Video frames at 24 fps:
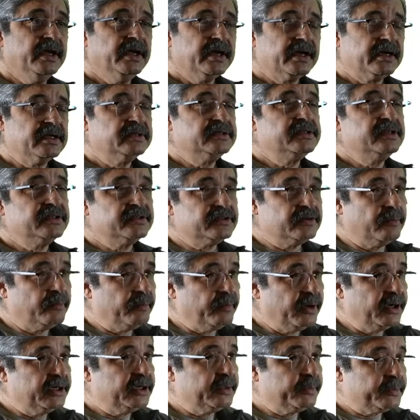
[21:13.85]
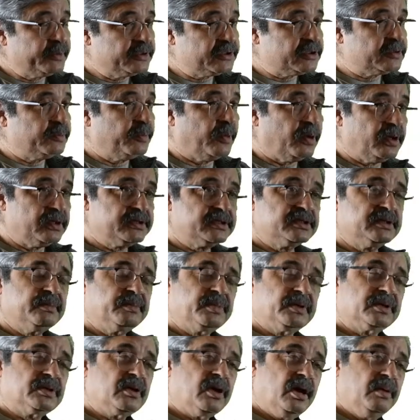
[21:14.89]
consists of multiple small
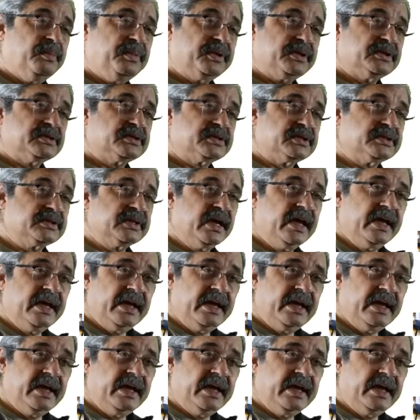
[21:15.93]
simple competencies,